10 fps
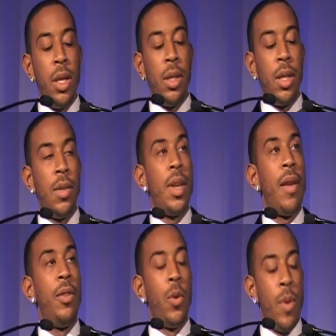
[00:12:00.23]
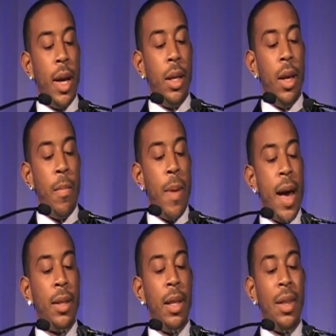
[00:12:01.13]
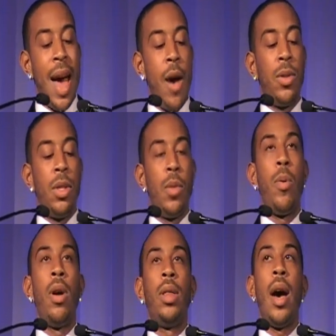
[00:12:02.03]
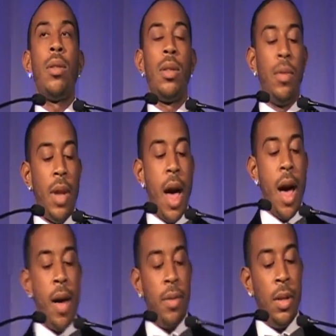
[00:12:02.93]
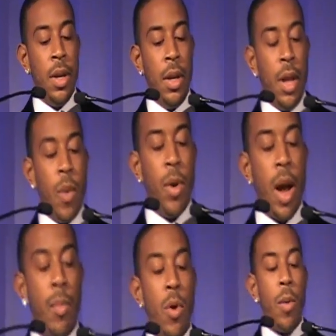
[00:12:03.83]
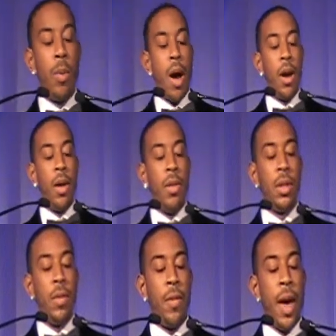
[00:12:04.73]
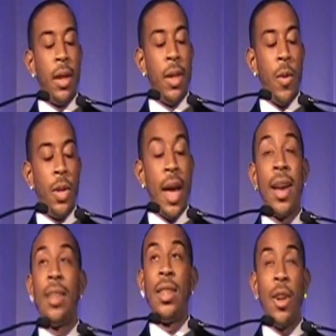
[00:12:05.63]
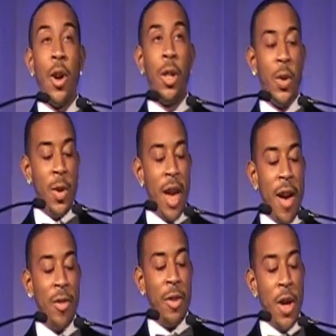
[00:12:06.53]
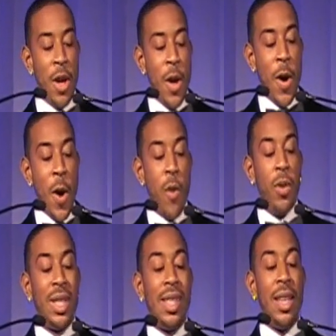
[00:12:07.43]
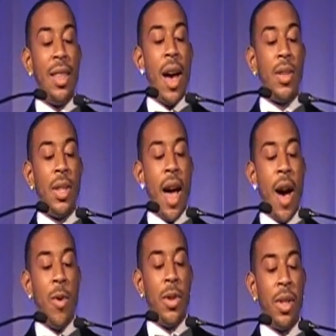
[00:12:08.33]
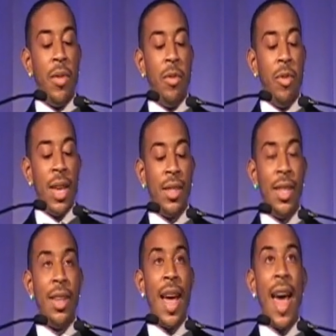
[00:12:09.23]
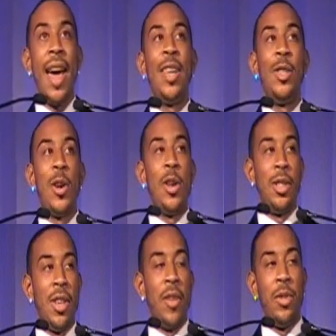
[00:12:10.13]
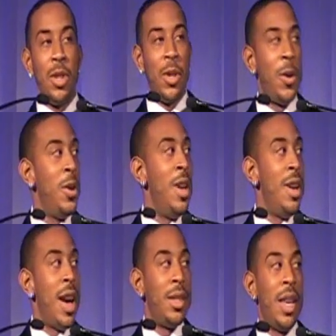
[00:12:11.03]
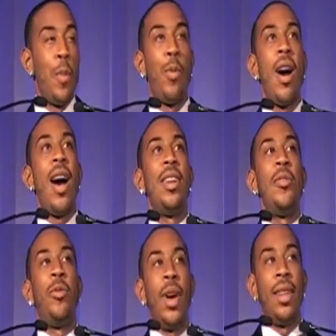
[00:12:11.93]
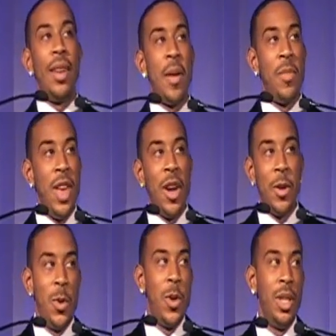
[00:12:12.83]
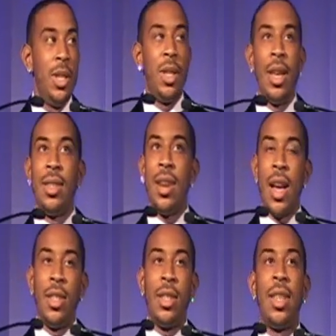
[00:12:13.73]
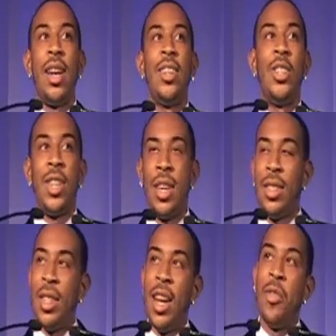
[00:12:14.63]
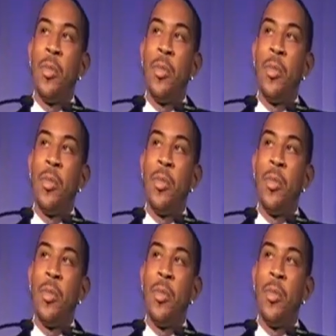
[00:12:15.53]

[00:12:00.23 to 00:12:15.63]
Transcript: initiatives have directly impacted thousands upon thousands of lives. And what I'm more proud of is the fact that, like I said earlier, we have over 10,000 hours of invested hands on service. So I take pride in the fact that I'm there doing these things and not just cutting checks and let